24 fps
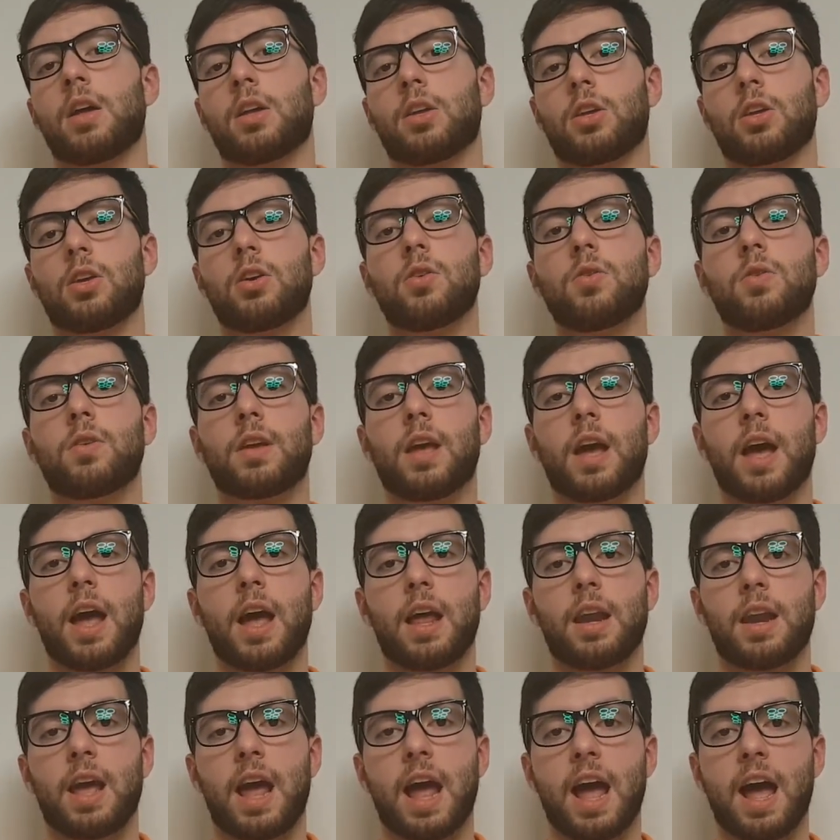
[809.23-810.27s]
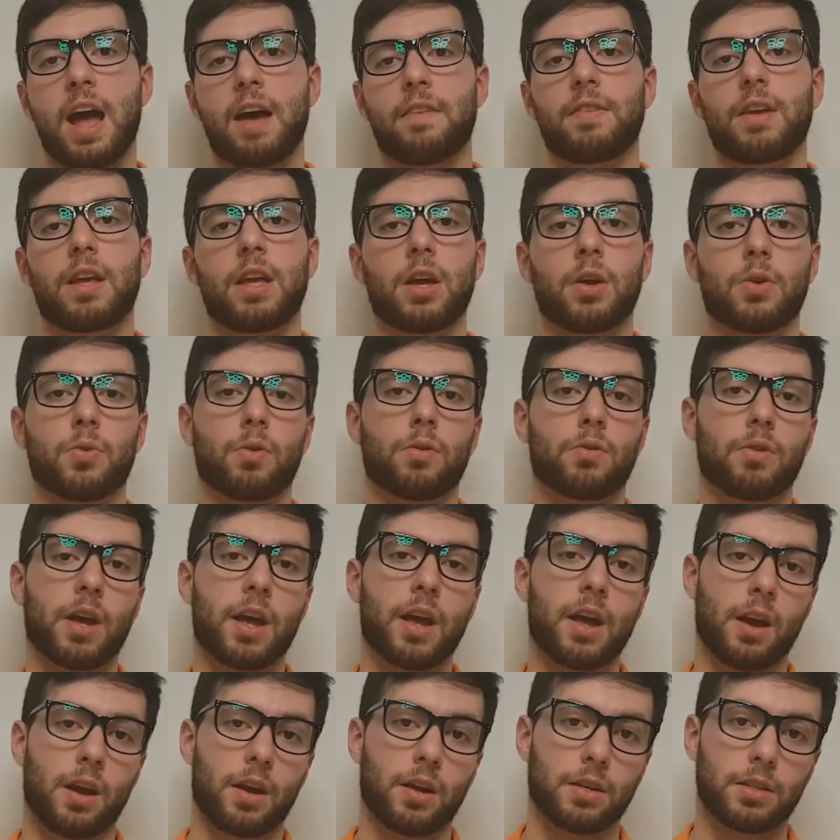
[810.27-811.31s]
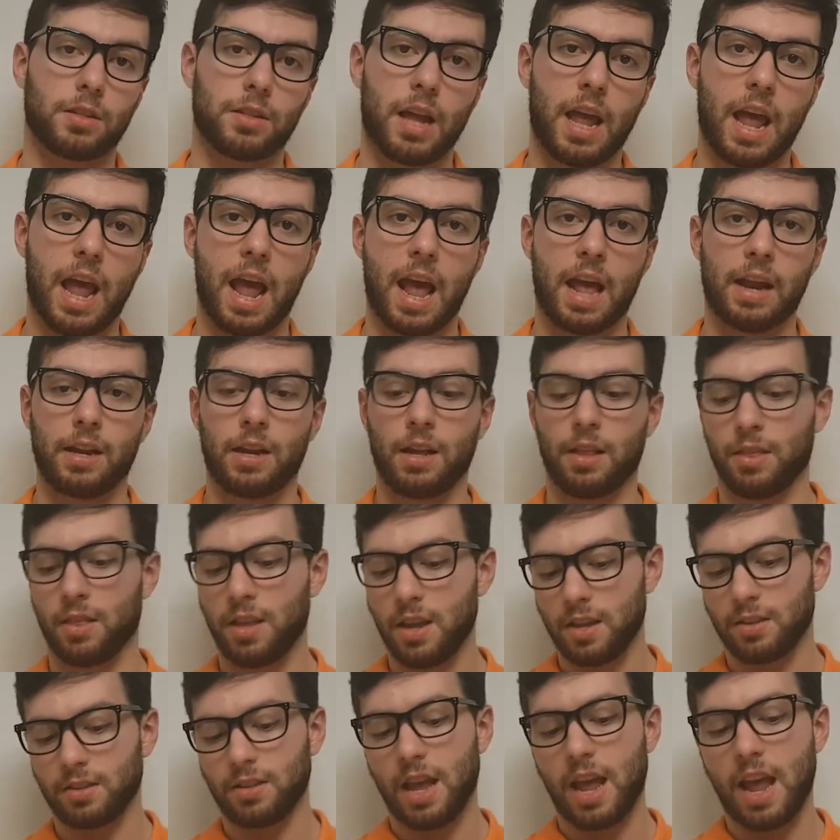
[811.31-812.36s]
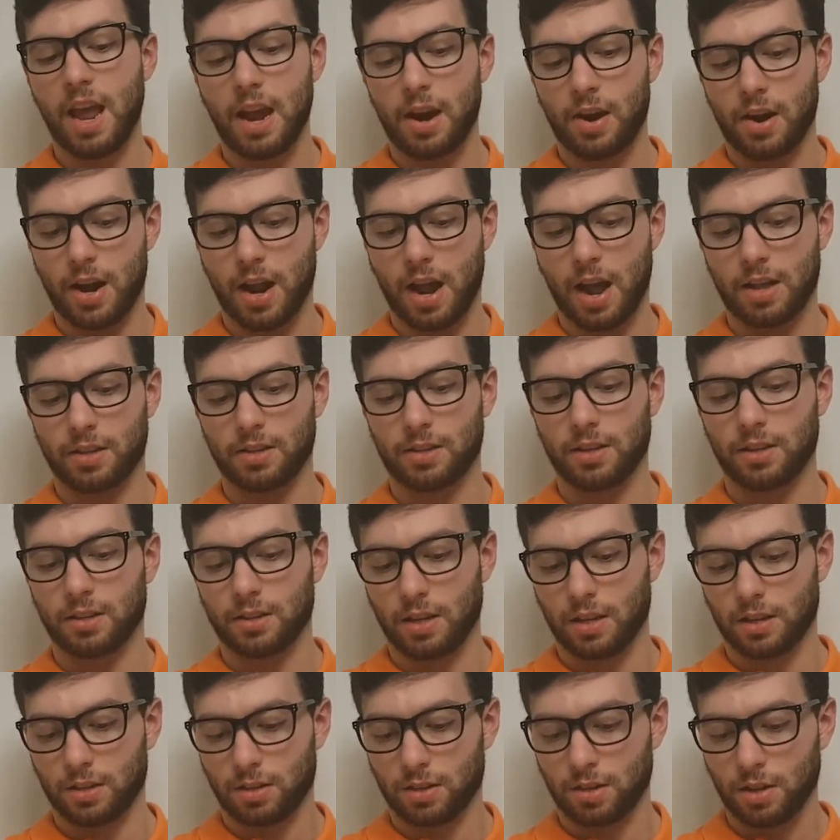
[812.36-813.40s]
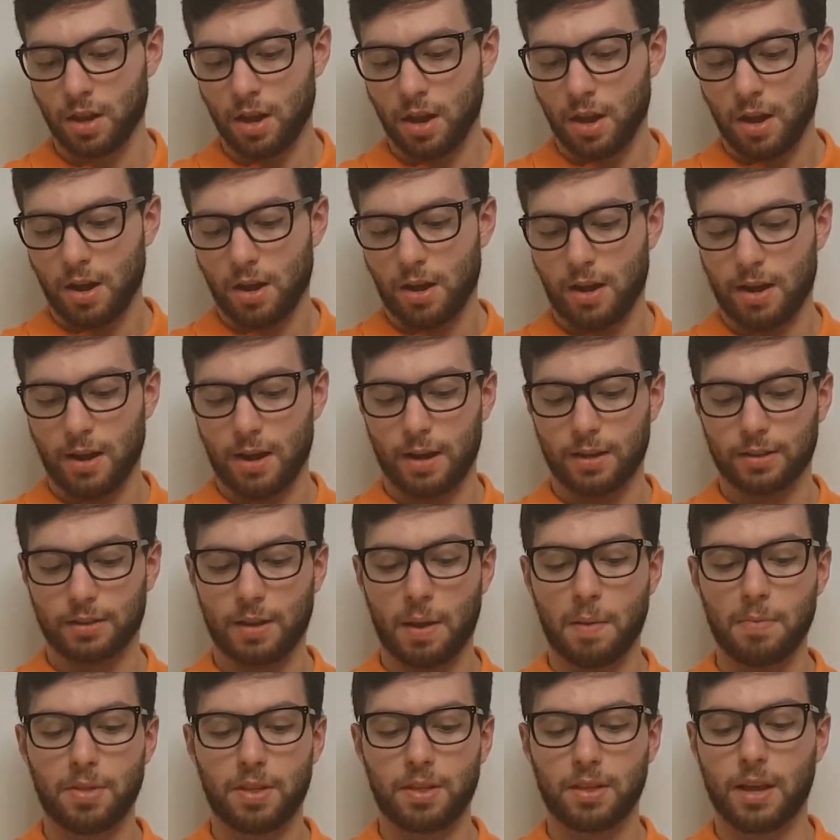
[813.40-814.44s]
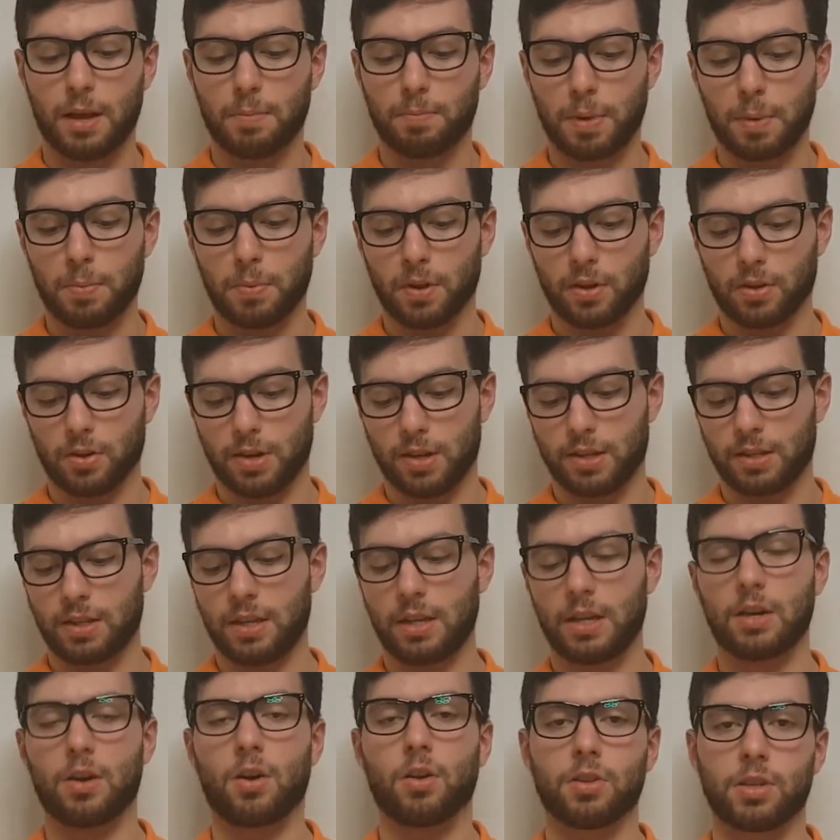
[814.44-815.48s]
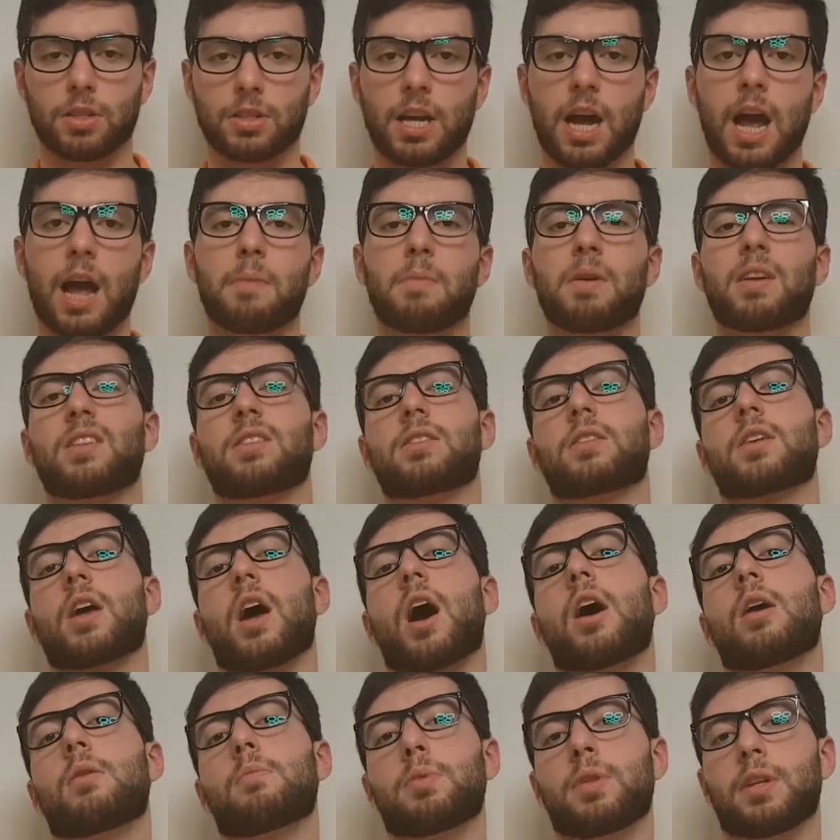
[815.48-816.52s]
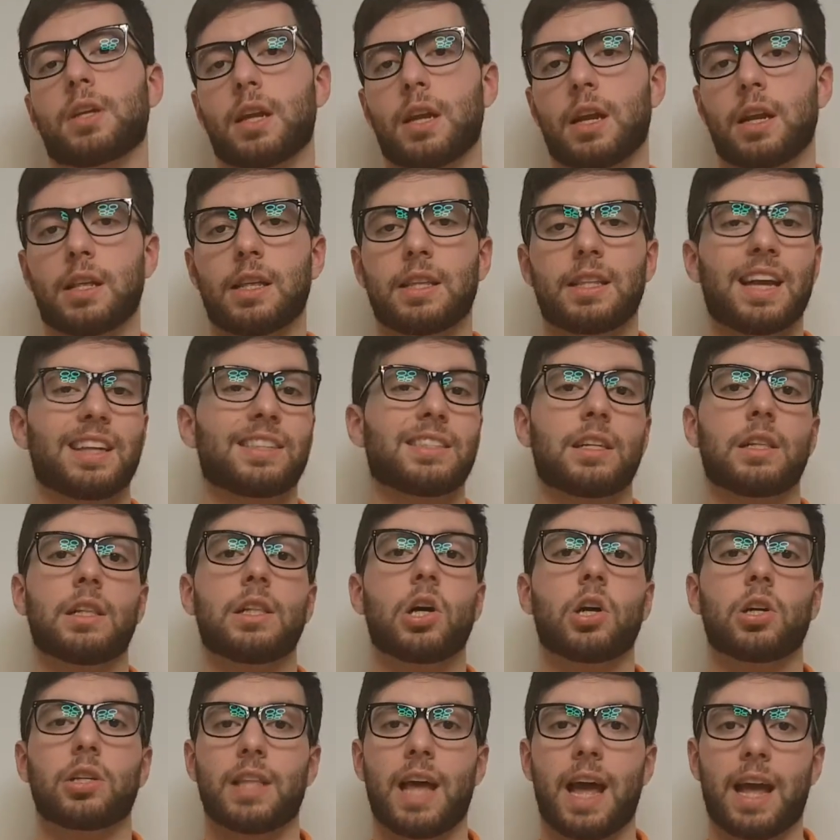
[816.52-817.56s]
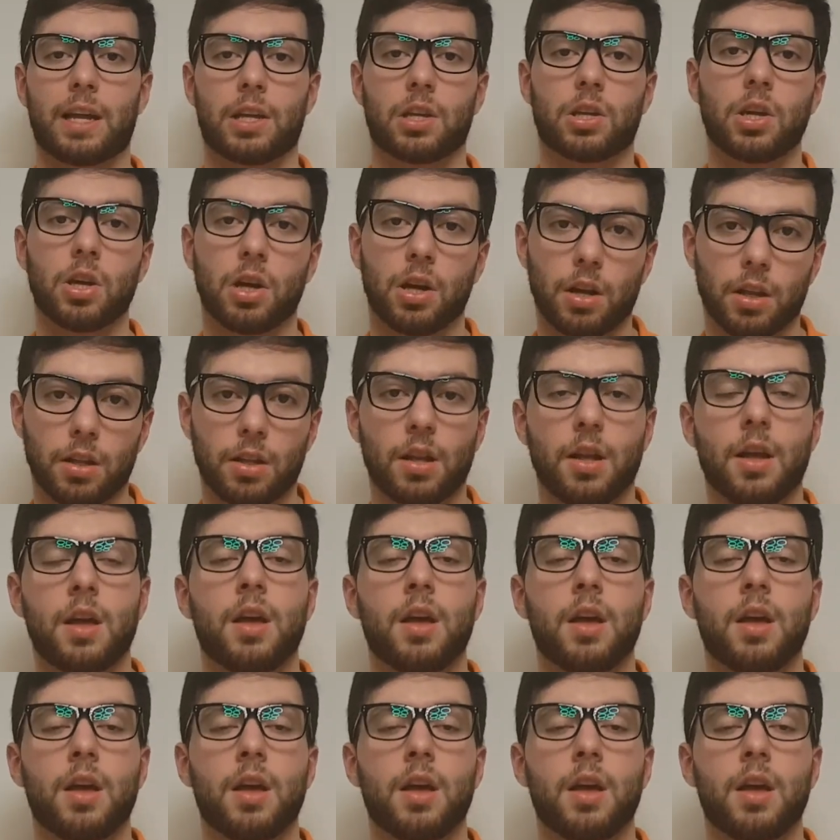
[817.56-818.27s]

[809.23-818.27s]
You can have ingrown hairs, and in this area, since it's something that people are going to see all the time, it's complicated, it doesn't look that good.